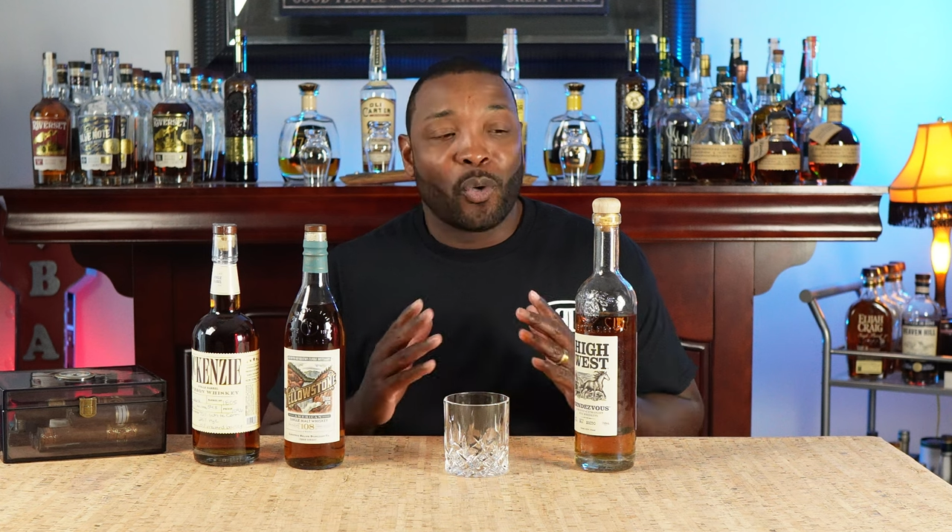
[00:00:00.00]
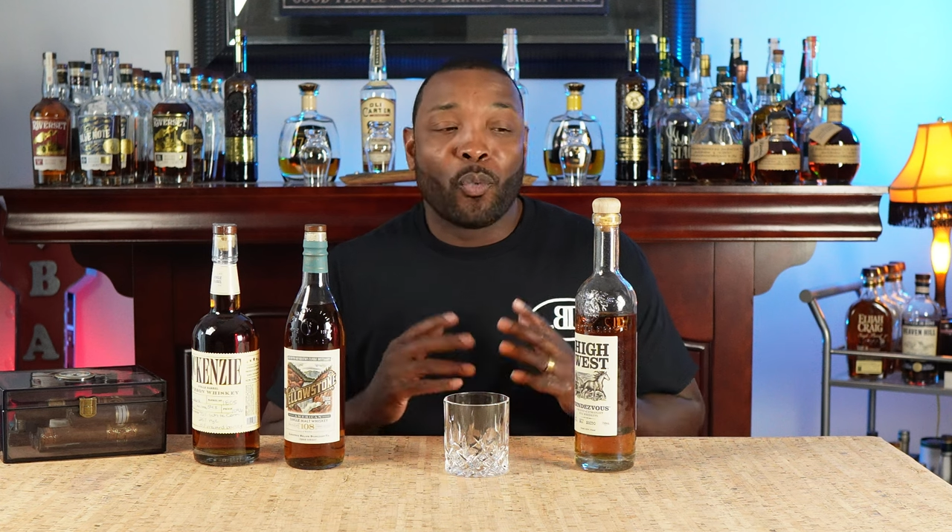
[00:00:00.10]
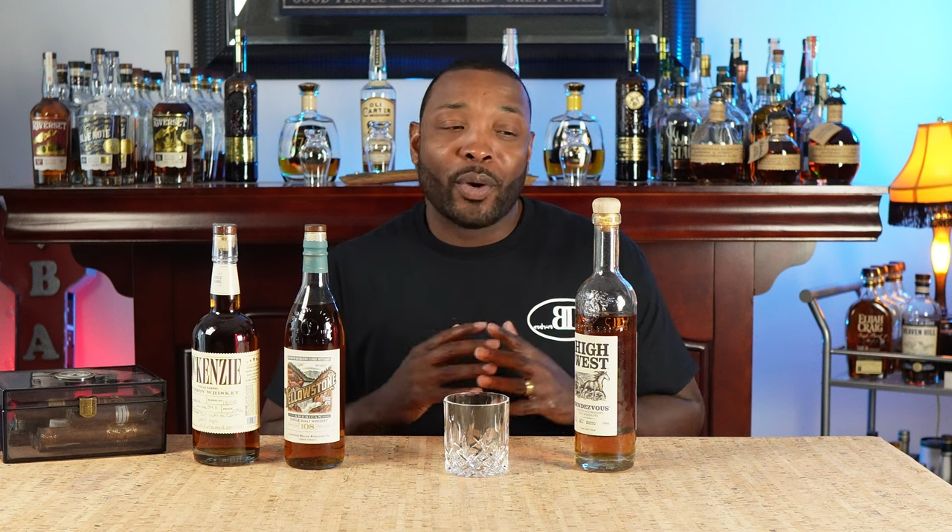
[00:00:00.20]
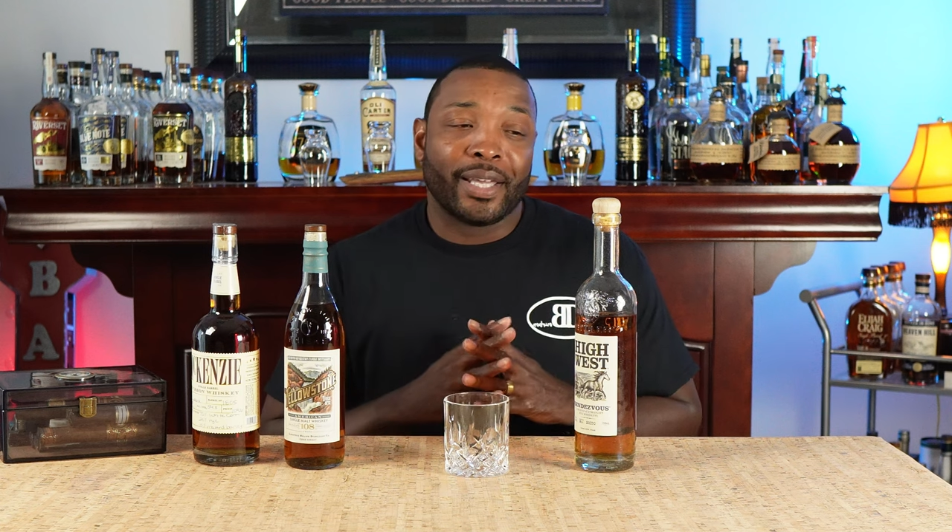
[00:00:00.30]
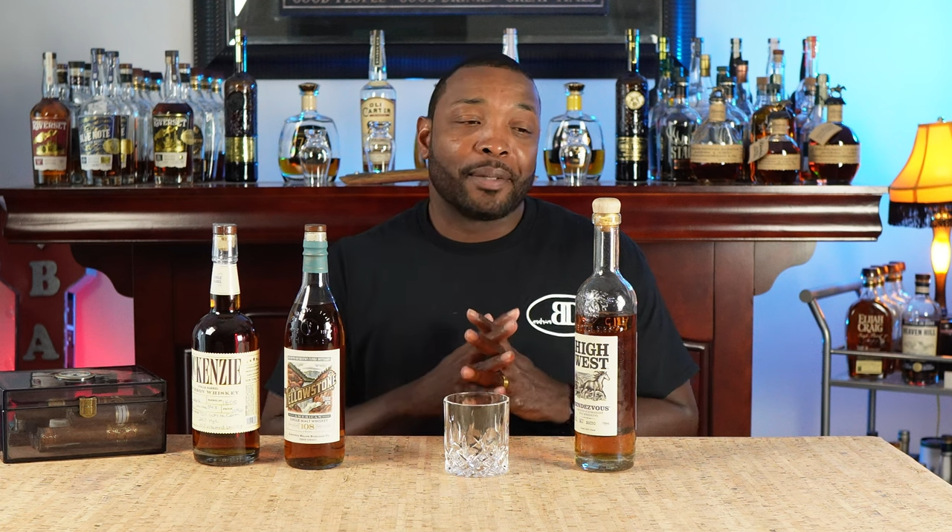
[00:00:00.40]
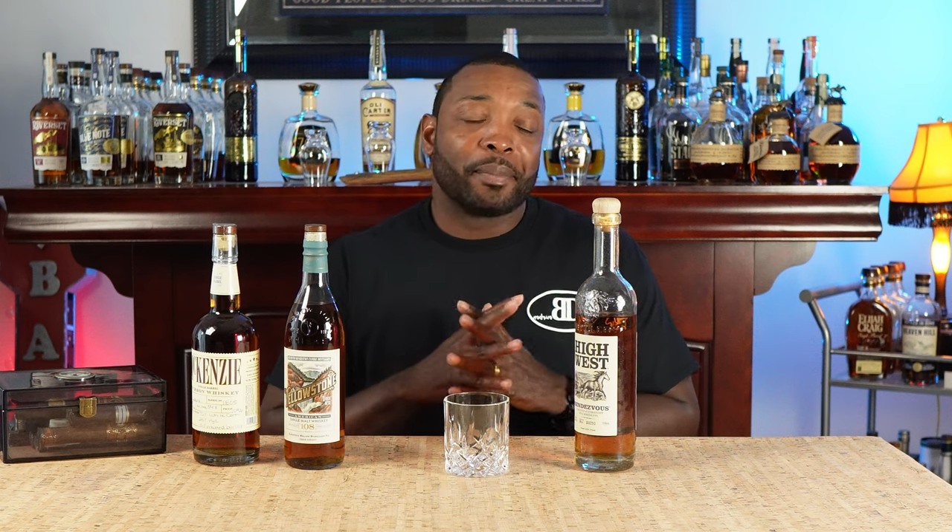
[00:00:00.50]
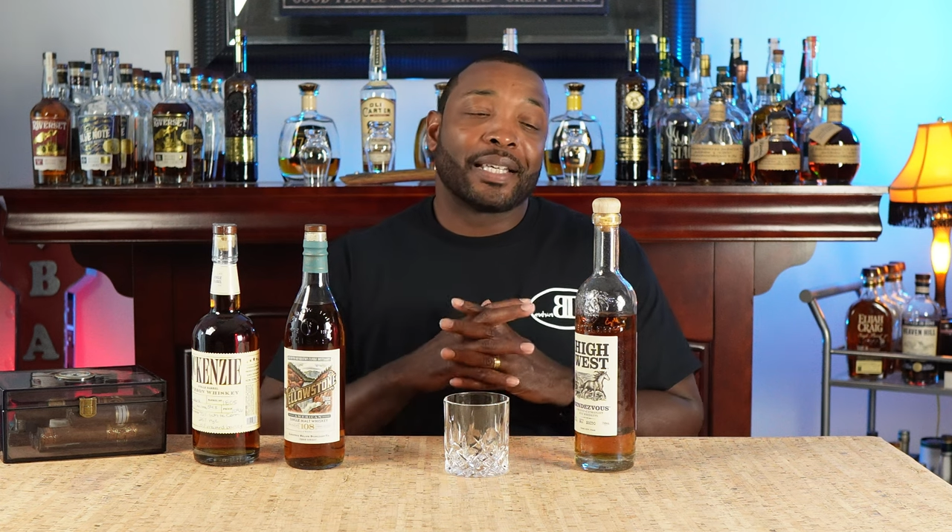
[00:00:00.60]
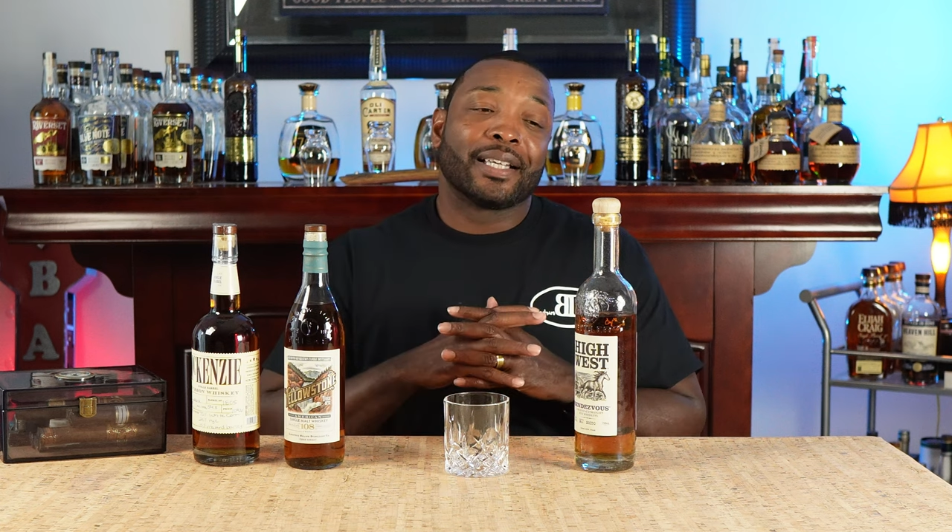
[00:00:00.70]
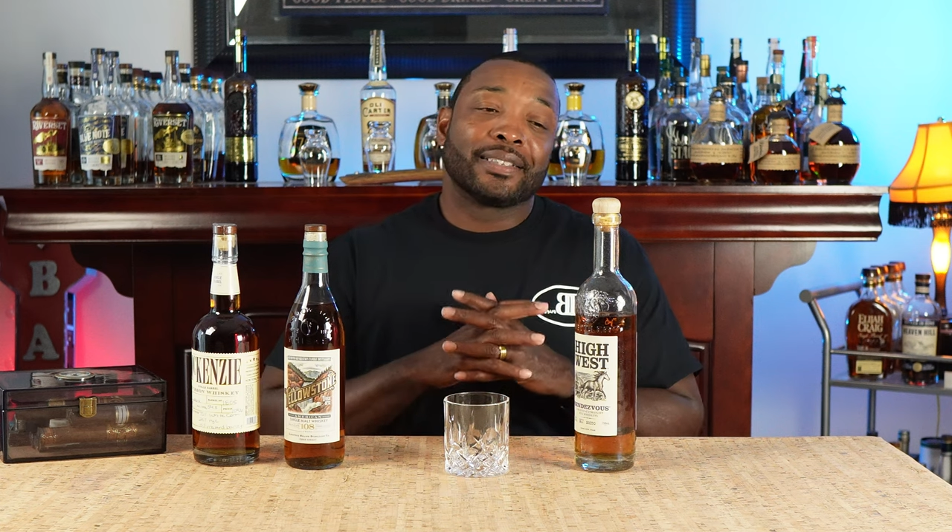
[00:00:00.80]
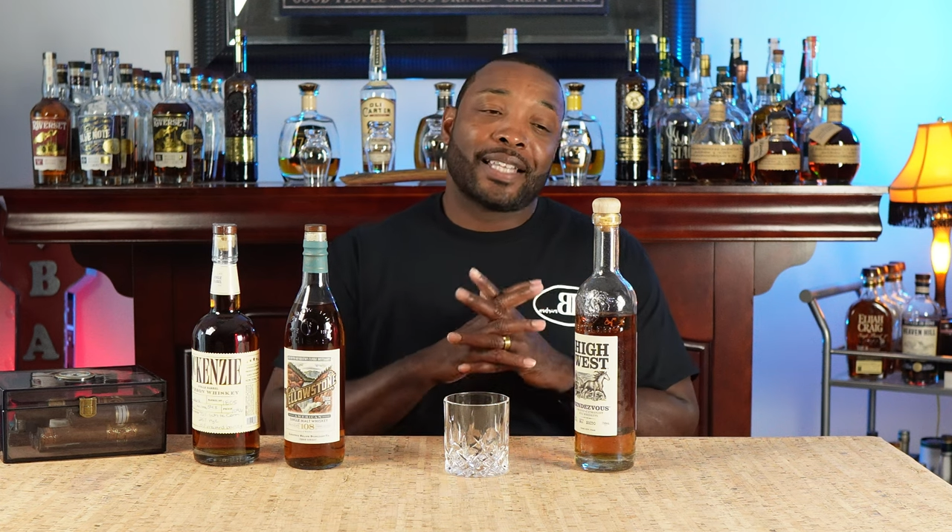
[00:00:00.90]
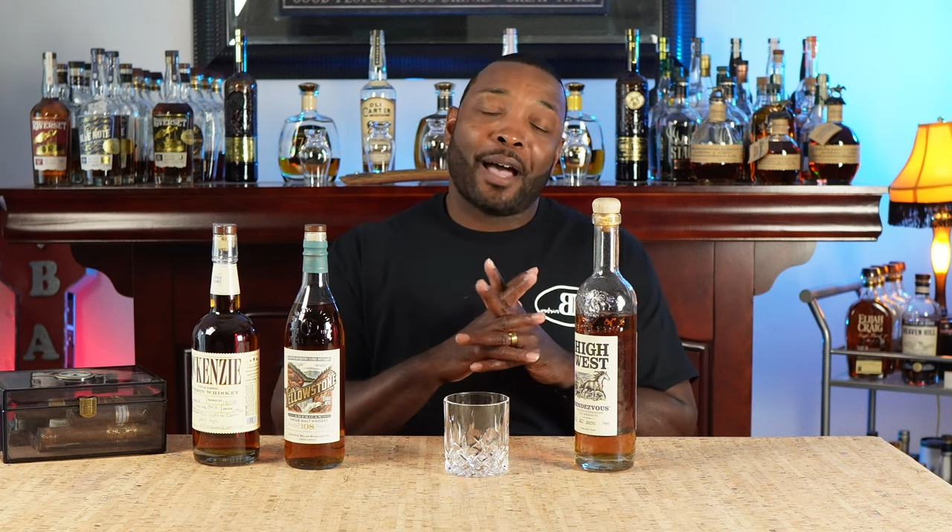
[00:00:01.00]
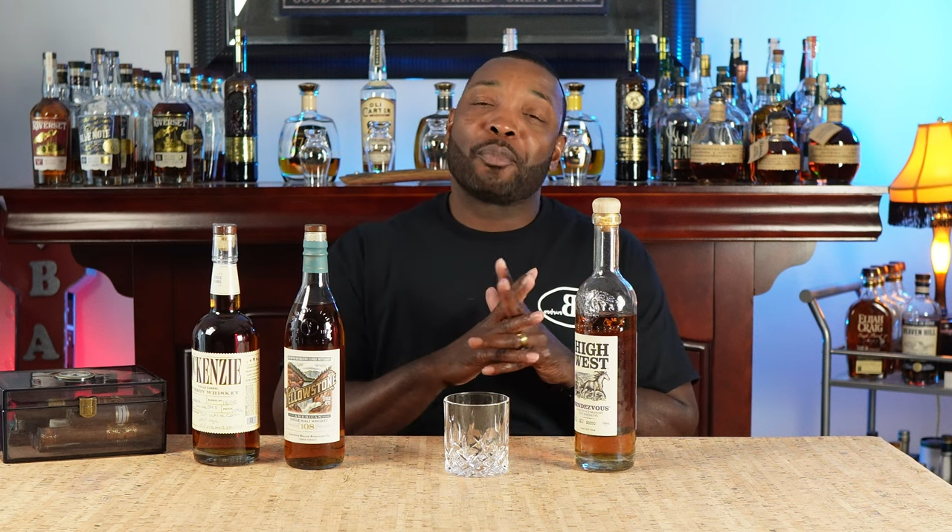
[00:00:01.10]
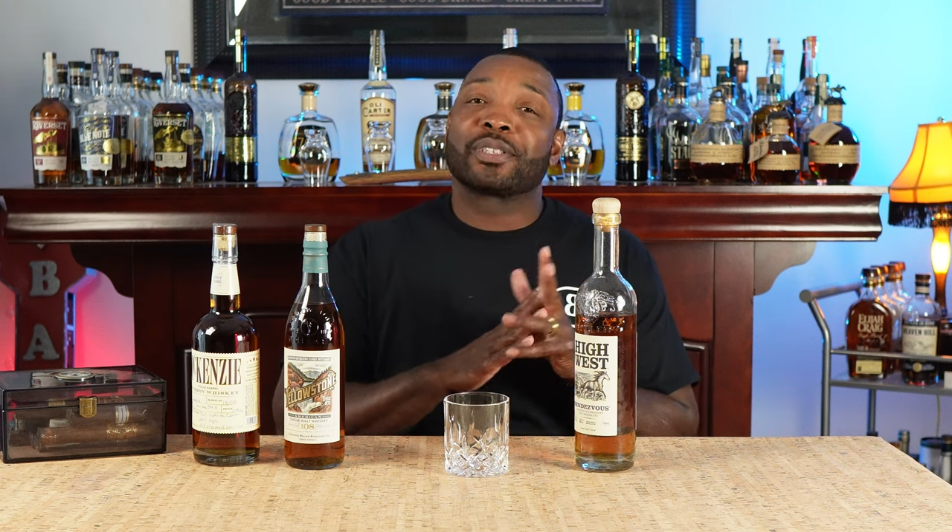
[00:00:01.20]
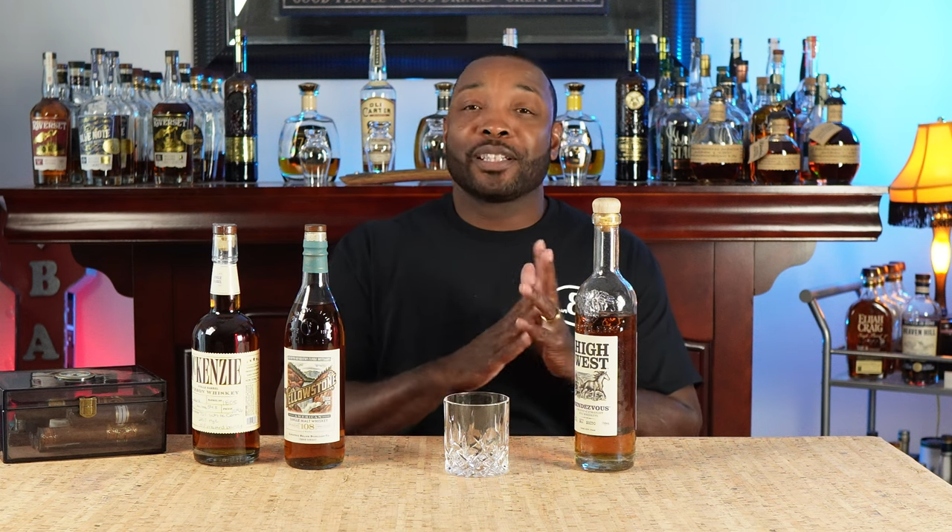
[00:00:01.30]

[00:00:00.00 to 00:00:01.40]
when because that was a